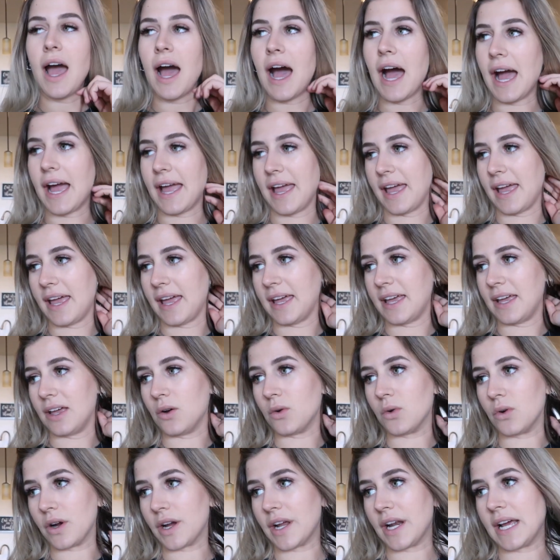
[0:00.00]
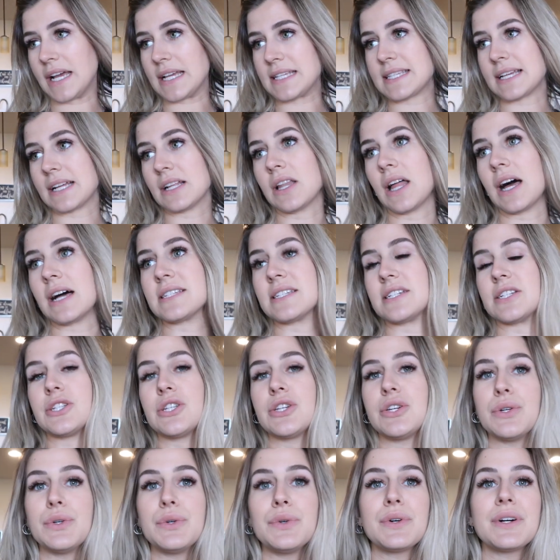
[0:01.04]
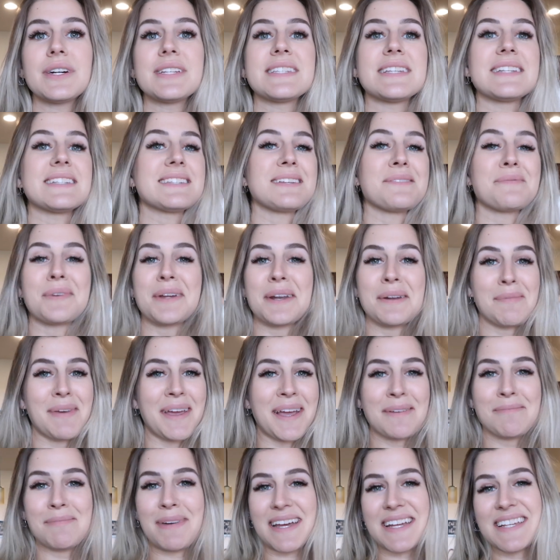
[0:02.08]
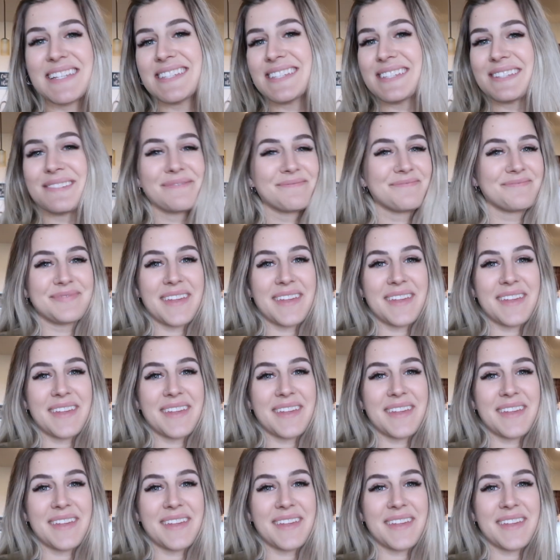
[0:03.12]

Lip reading: I organize the closet too, since I'm gonna make a mess